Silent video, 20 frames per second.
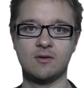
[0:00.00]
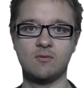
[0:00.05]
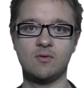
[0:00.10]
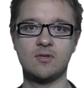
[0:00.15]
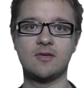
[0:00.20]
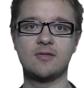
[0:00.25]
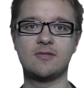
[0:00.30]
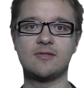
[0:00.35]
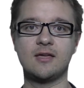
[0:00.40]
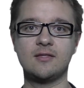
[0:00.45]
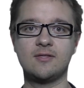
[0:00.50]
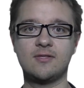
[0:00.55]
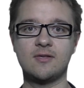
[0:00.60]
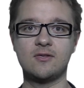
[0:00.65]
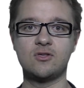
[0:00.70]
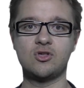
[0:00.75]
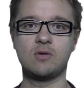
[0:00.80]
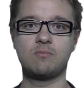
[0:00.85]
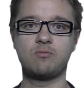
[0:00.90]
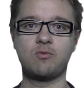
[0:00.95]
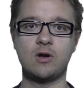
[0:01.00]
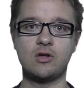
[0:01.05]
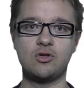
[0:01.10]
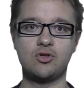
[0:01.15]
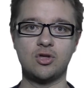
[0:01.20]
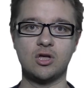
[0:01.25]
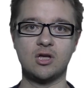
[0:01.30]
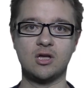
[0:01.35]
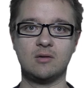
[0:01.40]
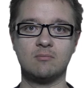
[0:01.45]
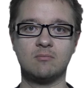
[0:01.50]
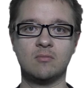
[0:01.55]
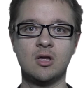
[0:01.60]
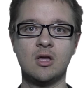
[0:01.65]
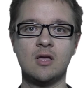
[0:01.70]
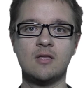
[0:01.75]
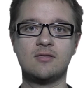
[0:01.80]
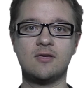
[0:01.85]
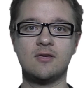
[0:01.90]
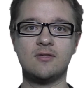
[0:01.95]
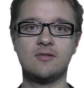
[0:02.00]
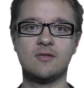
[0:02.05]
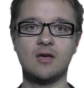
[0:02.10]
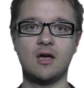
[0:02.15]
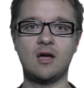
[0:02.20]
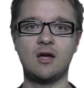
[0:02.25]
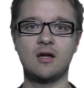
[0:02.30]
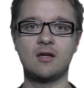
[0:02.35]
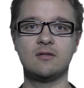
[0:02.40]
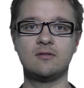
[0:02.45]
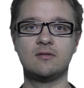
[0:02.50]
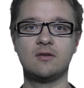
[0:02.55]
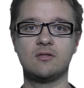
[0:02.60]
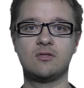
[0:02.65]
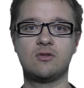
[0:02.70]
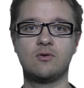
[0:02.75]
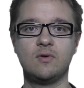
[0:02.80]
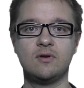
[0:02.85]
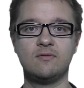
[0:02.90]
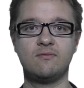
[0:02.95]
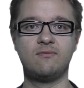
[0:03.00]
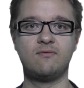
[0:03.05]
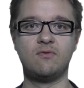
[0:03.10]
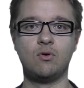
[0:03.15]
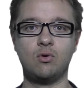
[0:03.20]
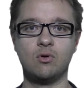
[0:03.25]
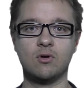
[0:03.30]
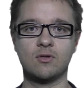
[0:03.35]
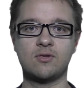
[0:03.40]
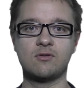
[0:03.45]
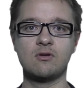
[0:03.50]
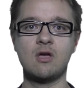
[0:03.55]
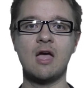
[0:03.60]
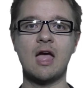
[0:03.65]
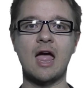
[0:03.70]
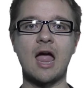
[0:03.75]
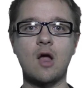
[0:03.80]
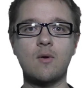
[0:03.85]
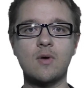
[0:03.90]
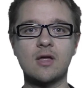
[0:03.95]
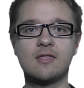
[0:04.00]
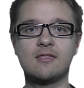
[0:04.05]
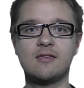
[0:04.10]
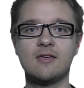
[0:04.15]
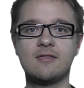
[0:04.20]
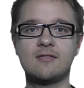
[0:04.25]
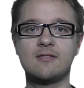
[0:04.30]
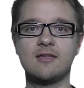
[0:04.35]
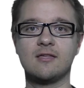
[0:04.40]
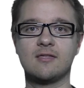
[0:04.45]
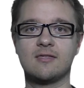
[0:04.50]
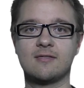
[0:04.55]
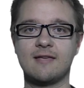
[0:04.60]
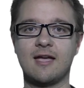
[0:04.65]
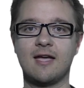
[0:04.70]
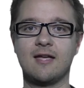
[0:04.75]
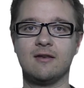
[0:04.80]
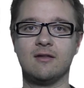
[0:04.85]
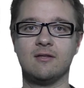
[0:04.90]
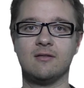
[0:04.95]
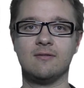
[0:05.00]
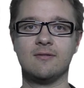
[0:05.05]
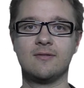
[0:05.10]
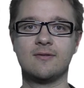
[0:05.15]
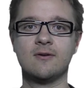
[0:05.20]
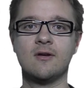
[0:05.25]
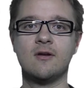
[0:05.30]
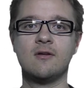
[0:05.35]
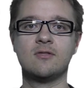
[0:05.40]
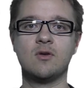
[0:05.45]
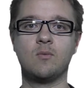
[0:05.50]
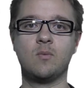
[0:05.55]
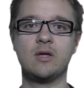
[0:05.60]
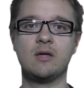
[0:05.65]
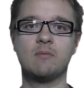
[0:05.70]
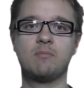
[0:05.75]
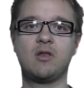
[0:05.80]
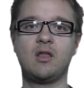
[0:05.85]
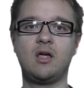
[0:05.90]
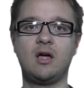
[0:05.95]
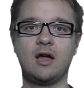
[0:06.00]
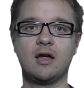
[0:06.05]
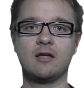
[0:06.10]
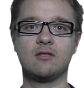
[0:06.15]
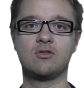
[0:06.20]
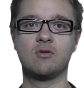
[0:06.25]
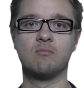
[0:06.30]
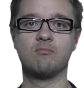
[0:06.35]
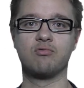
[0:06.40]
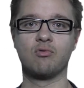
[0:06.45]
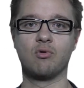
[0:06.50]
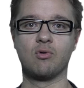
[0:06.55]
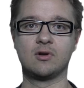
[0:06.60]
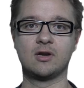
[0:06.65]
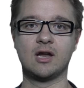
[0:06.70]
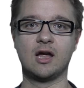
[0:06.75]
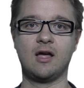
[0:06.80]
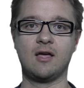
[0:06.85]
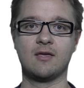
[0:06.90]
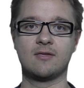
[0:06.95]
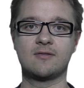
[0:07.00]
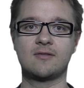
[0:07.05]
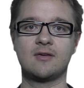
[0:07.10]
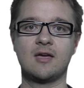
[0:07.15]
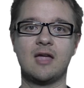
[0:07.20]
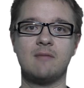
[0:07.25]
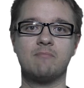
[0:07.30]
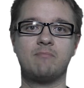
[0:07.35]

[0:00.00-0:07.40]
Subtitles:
It was a censorship regime designed to enforce our existing standards that we apply to broadcast